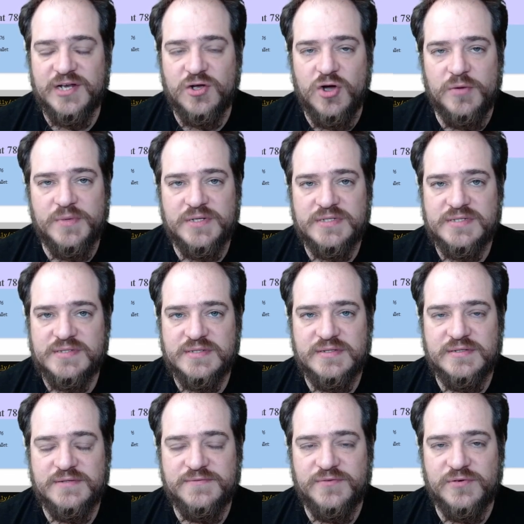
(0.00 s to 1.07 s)
comment
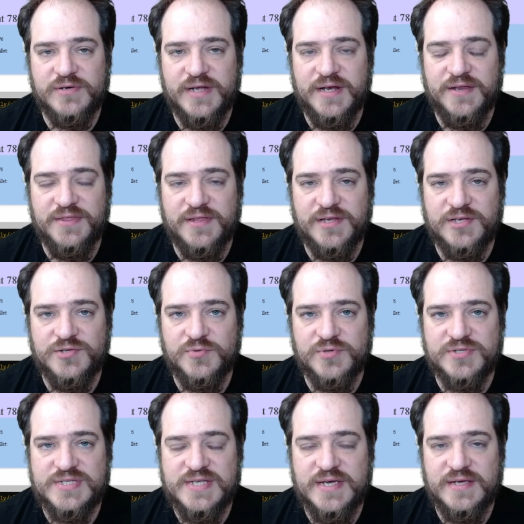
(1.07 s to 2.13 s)
for anything that you want
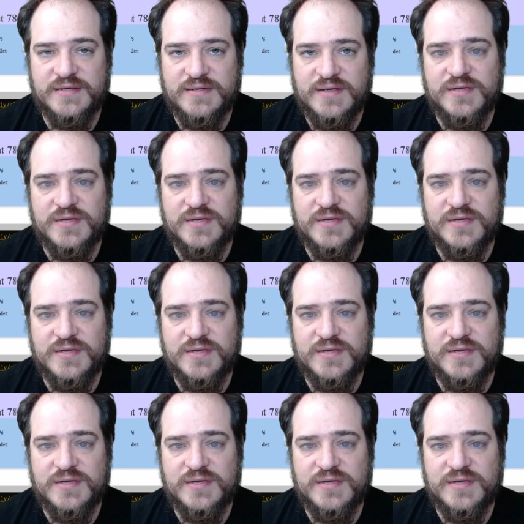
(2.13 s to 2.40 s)
to say.